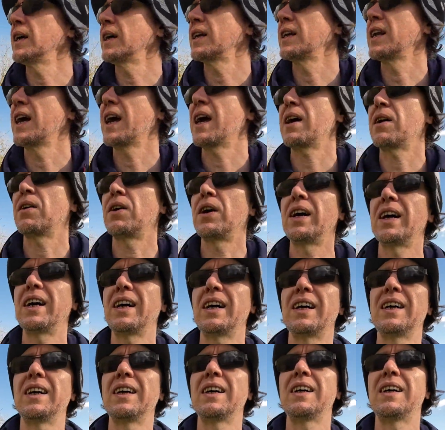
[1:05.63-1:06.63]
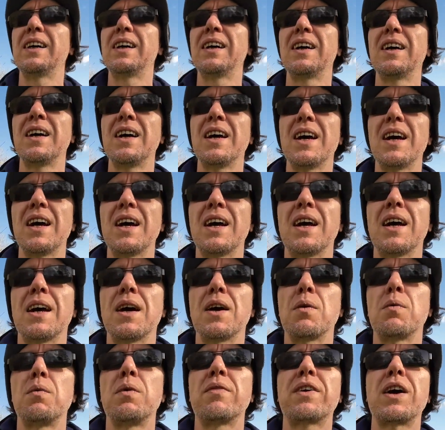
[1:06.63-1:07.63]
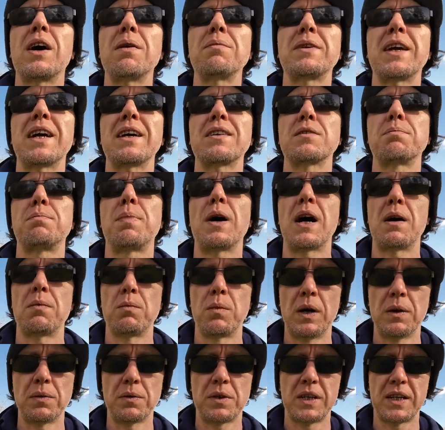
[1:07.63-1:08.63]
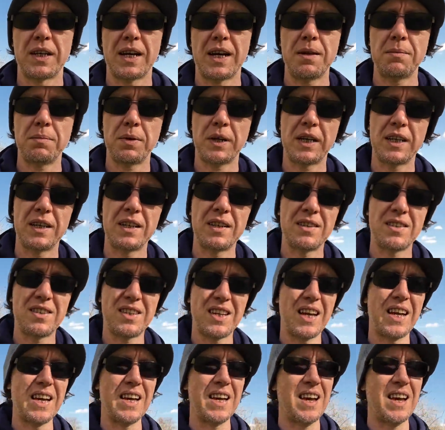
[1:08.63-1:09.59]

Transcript: Now, we've come down to Barnwell today because